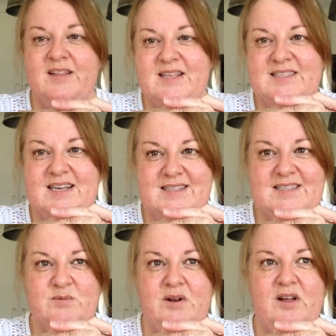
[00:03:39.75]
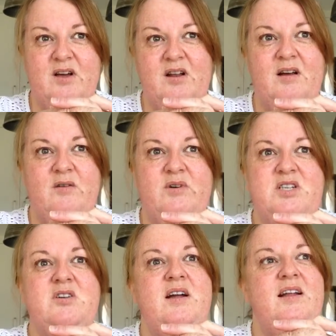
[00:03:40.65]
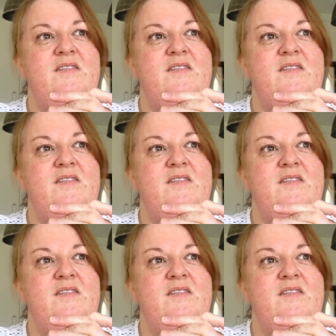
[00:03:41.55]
these days is when I go to a retreat.